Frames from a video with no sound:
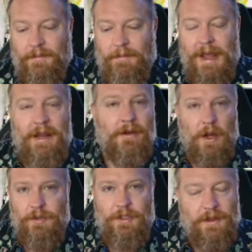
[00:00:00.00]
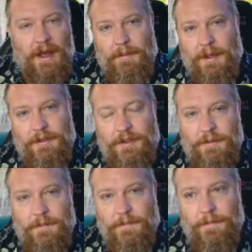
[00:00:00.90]
May or Osha that much.
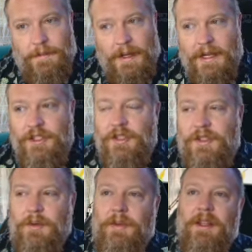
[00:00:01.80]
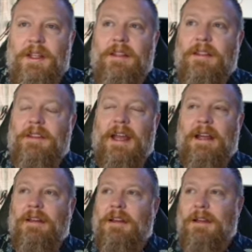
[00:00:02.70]
I just don't think
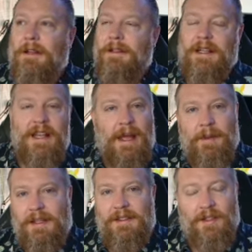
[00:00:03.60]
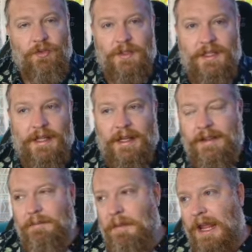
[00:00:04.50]
that dynamic is interesting. And I
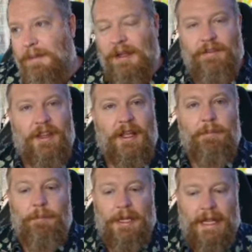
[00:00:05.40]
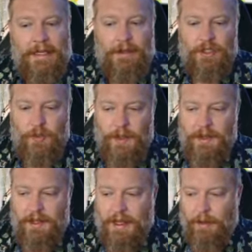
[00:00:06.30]
think maybe if they had played the twin
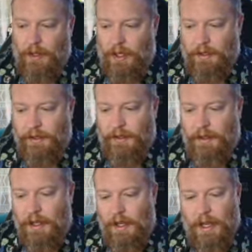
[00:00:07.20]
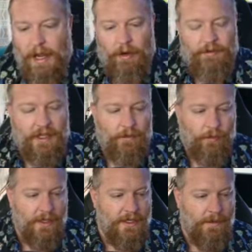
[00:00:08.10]
thing out longer, or if they'd
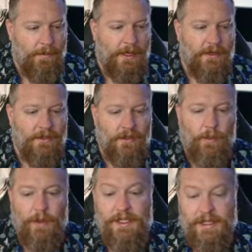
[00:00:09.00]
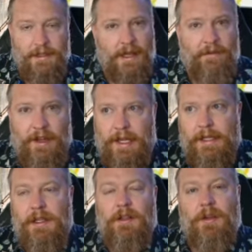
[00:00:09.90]
written it better so that we didn't have
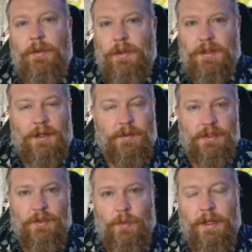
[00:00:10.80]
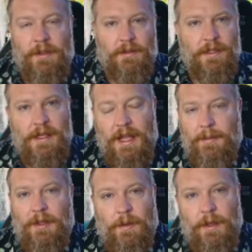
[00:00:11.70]
any clue that there was a twin
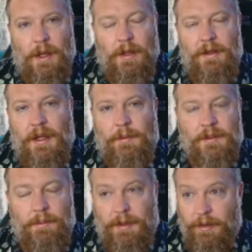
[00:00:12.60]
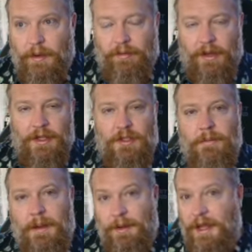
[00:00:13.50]
dynamic going on and that was a big revelation,
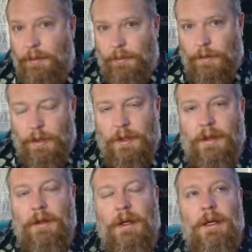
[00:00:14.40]
maybe that would work.